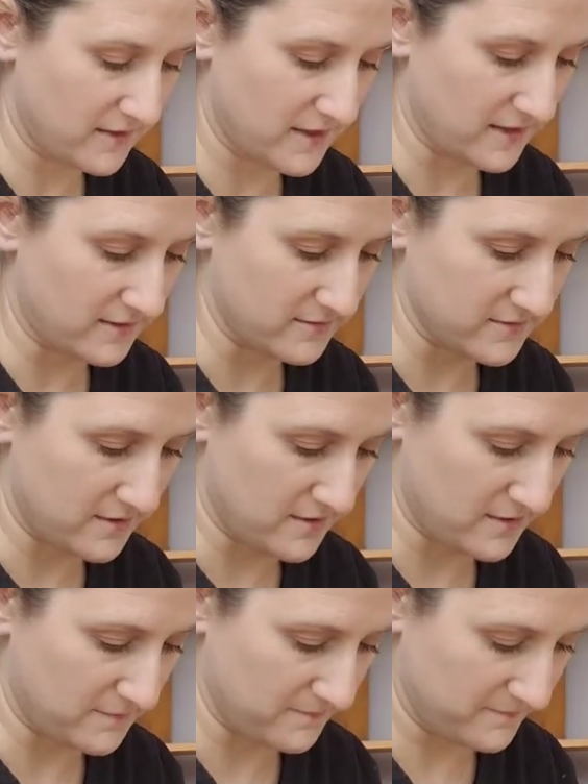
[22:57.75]
And
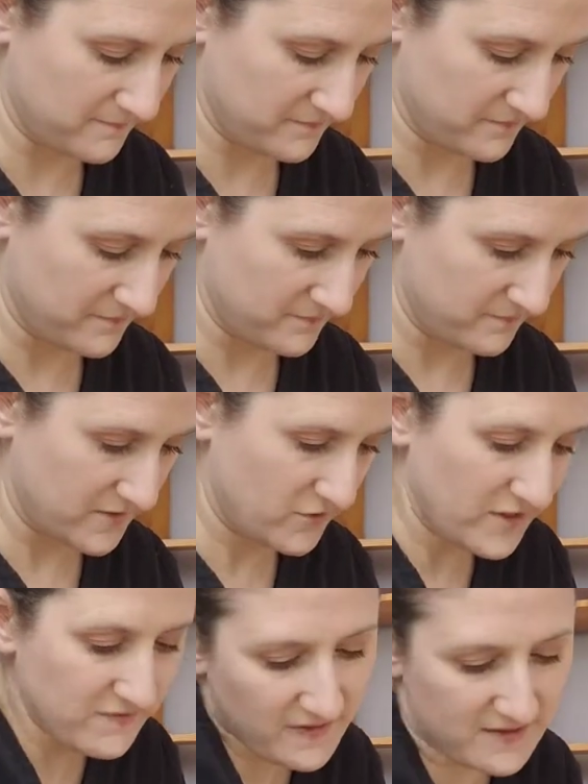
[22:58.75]
um, you
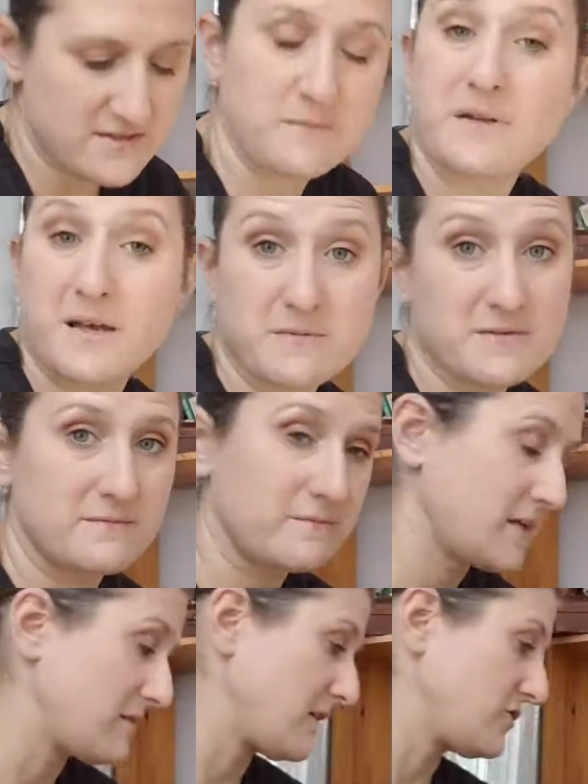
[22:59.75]
need that sometimes,
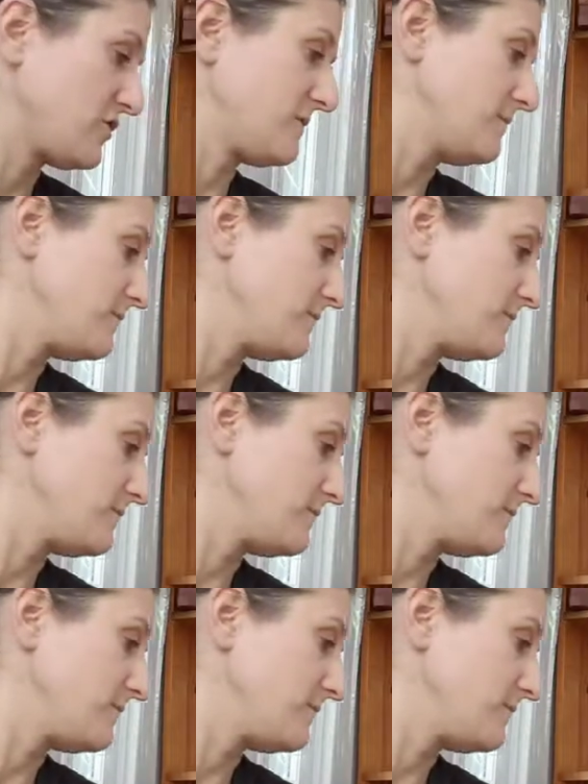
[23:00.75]
conviction.